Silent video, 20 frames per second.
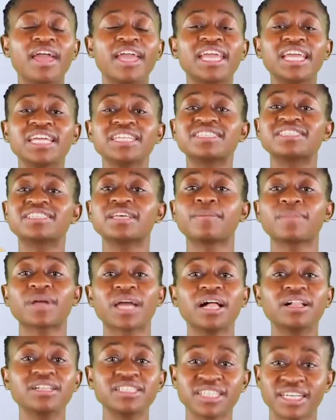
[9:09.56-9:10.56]
In some
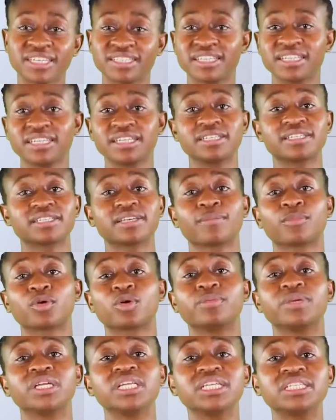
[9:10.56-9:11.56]
cultures and in some
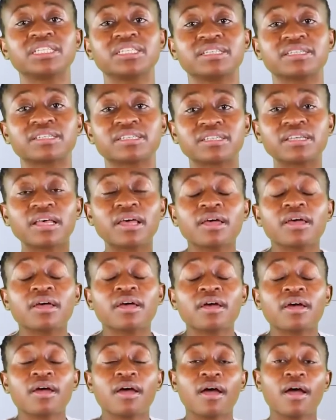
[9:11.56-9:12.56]
communities,
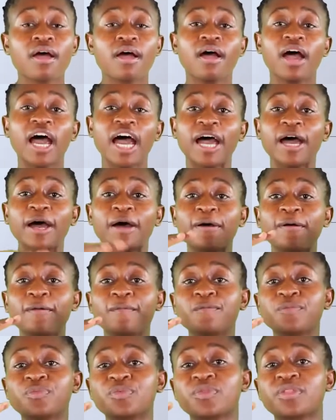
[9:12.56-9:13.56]
a
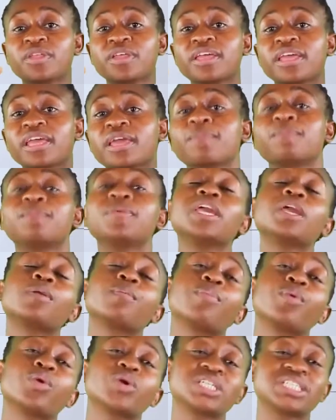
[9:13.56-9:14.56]

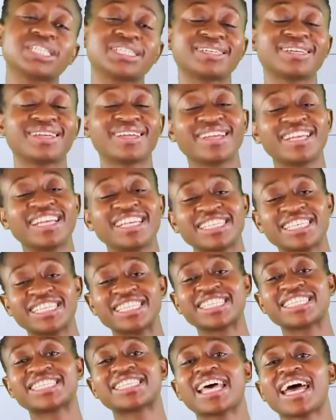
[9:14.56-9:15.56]
big body is a
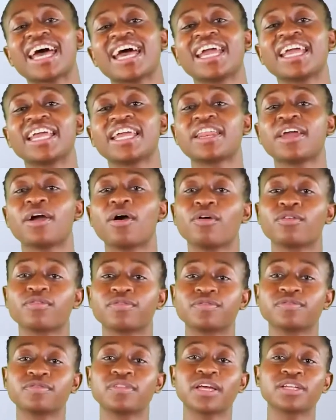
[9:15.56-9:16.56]
sign
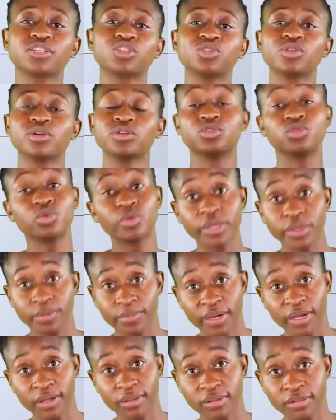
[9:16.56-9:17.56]
of that you're doing
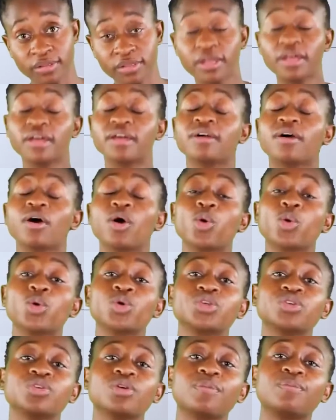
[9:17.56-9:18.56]
well
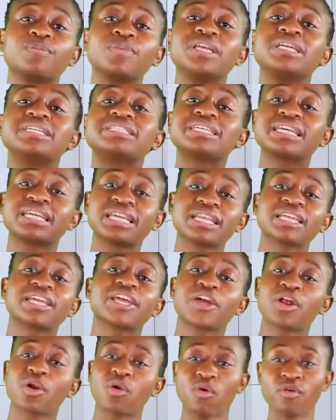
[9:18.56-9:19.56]
or you're being taken
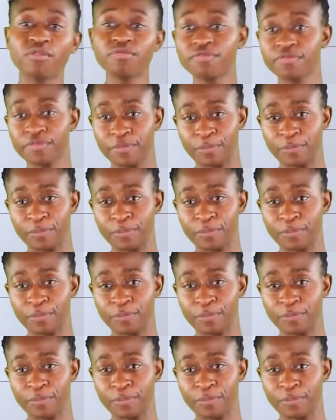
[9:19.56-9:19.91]
care of.